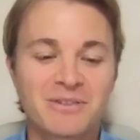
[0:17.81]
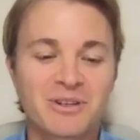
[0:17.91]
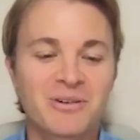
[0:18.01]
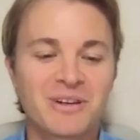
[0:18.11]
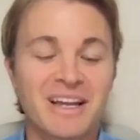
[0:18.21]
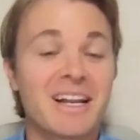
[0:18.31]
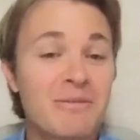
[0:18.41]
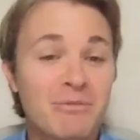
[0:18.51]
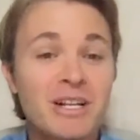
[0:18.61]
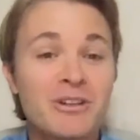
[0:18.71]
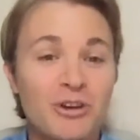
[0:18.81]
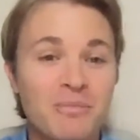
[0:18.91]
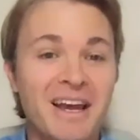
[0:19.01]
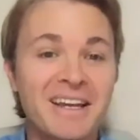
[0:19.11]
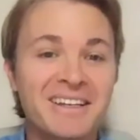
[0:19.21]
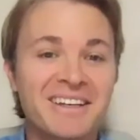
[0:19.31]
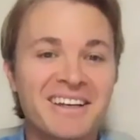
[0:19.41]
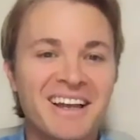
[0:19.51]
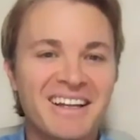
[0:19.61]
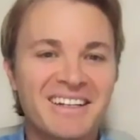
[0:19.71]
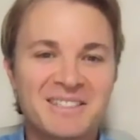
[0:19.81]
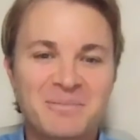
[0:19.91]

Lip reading: So, and I've ridden your bike and it's